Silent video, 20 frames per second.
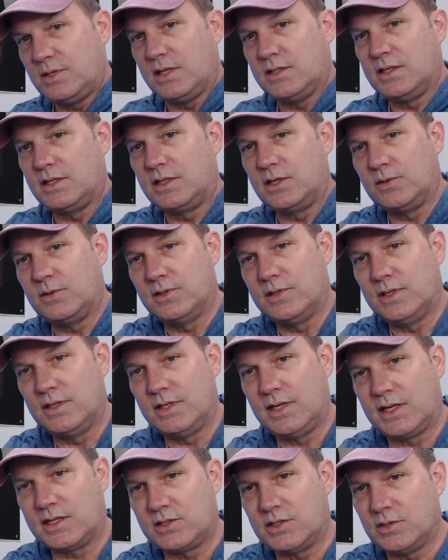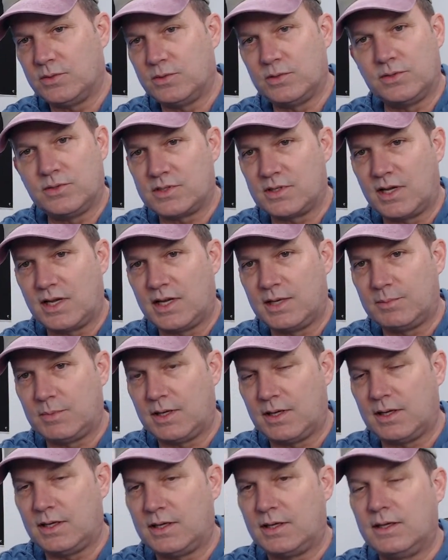and then go to the next two, do the same
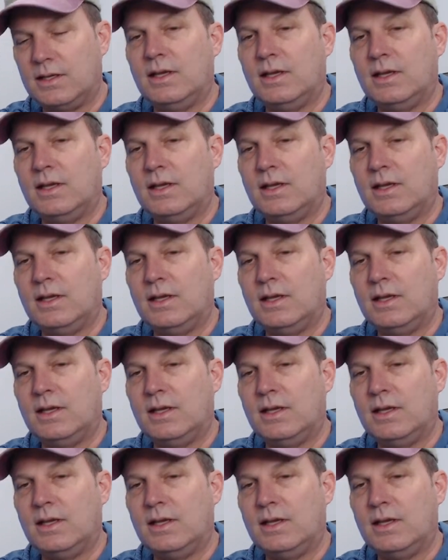thing.